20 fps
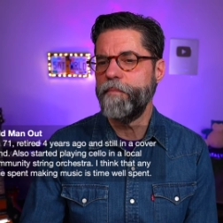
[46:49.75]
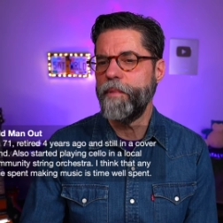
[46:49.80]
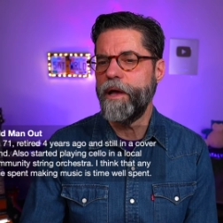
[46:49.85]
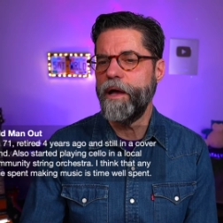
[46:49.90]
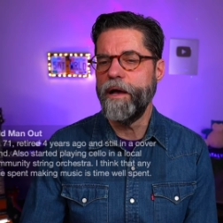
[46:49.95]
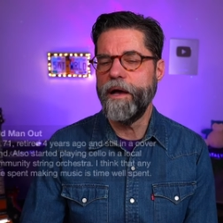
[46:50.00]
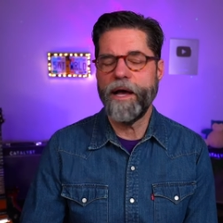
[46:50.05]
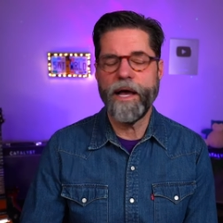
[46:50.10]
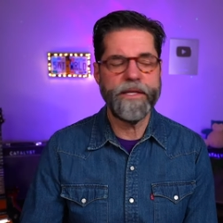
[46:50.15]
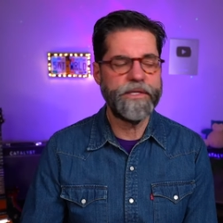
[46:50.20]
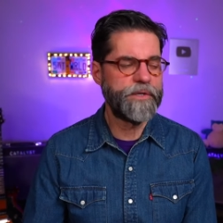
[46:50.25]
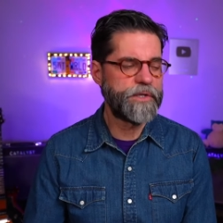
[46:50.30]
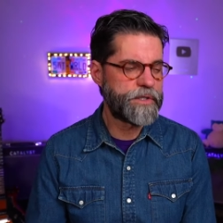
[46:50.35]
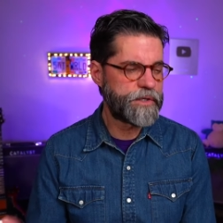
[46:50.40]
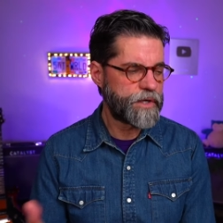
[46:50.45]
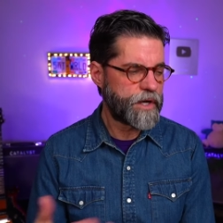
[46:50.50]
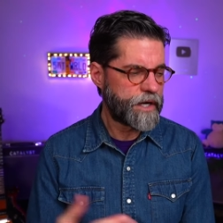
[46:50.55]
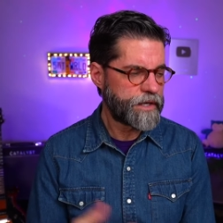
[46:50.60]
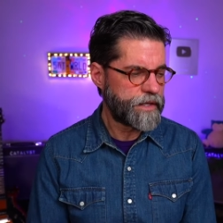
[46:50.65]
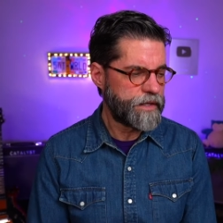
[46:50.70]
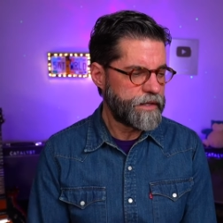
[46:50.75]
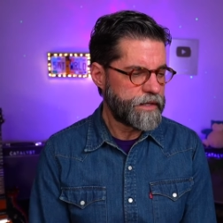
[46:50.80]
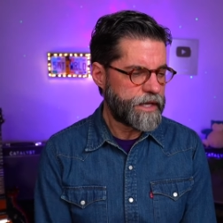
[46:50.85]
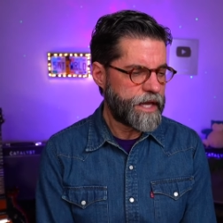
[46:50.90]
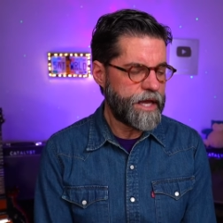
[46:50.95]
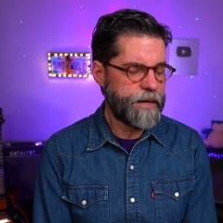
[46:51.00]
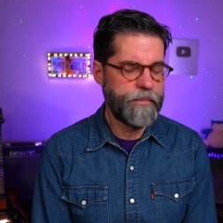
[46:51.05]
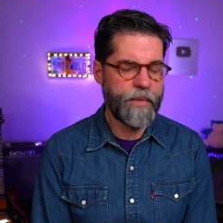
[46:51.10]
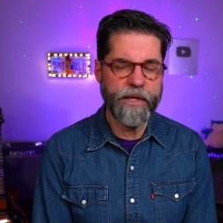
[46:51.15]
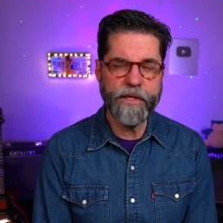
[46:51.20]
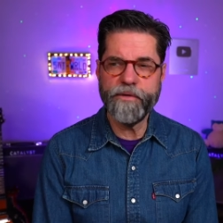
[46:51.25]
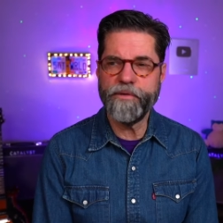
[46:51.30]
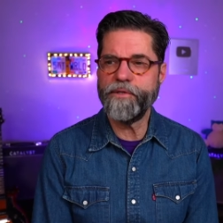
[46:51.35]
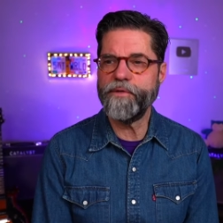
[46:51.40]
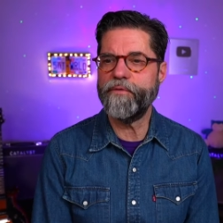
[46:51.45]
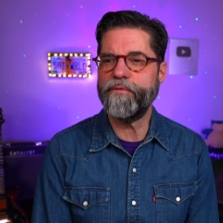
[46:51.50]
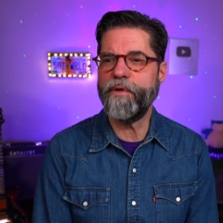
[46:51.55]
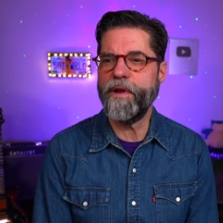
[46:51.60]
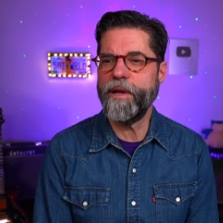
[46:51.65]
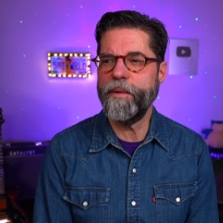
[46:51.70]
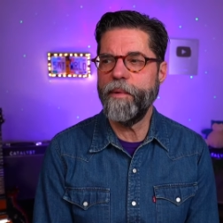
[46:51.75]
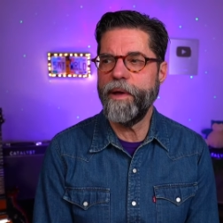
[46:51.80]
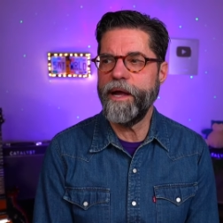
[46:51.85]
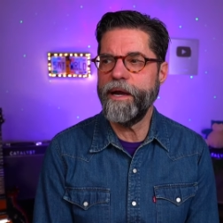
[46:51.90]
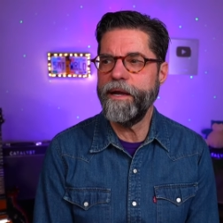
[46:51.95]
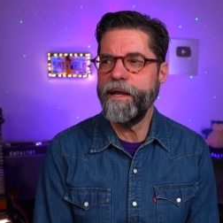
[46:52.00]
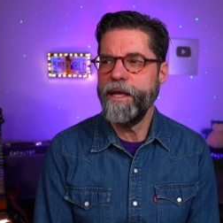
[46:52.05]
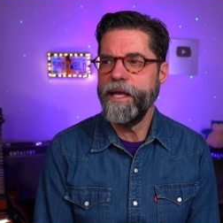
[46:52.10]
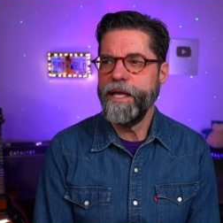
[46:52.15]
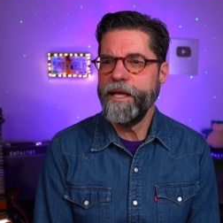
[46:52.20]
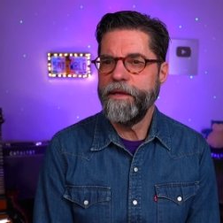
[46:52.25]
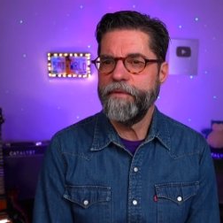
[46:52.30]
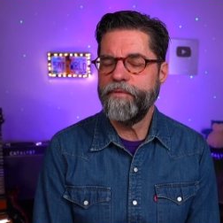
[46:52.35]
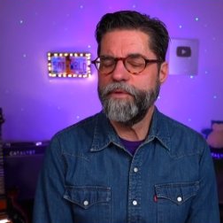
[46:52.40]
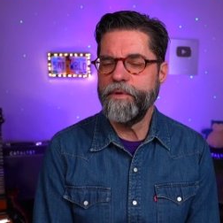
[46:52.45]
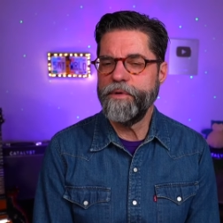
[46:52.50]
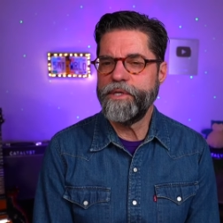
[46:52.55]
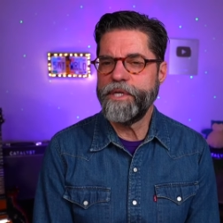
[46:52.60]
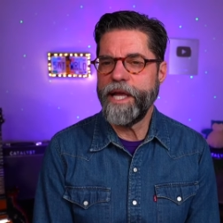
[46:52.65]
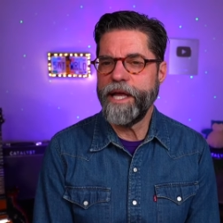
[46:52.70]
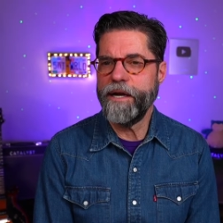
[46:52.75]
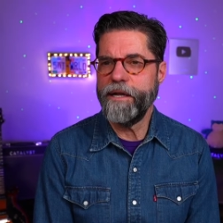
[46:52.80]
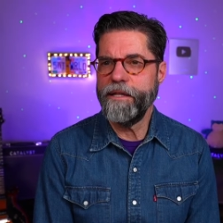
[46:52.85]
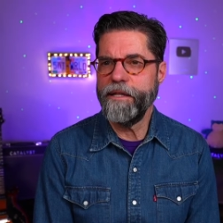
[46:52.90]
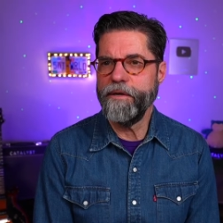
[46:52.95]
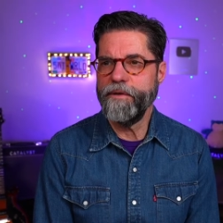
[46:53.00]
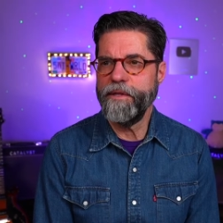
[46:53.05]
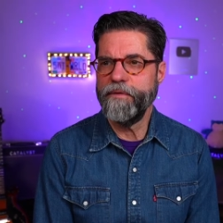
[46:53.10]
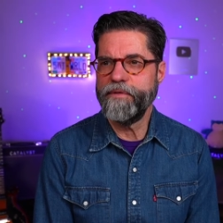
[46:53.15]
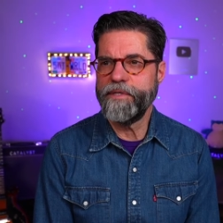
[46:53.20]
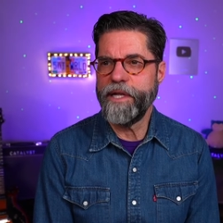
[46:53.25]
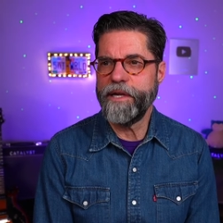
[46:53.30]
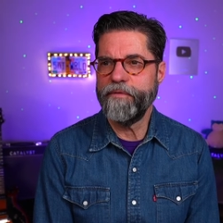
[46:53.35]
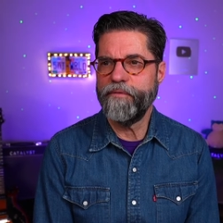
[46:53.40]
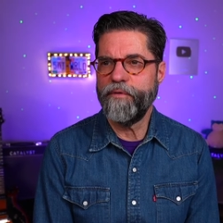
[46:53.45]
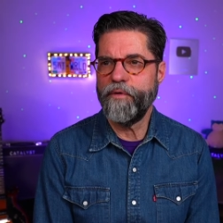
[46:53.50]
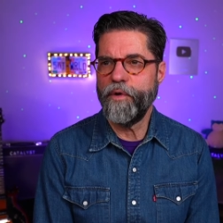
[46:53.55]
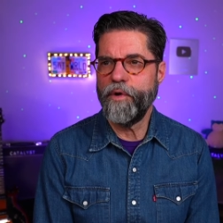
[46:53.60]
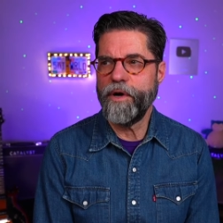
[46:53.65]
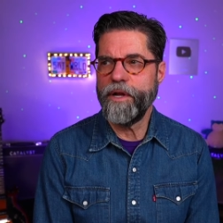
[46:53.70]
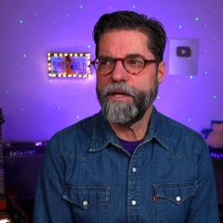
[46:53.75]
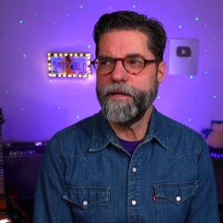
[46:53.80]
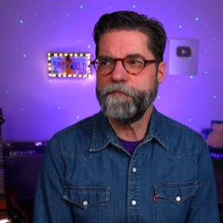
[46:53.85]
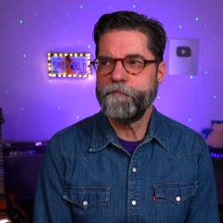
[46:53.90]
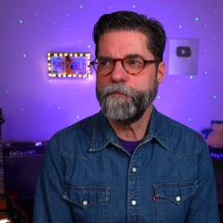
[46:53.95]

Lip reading: I just talked to the Kane Millers, a friend of mine for the channel, lives down in Florida.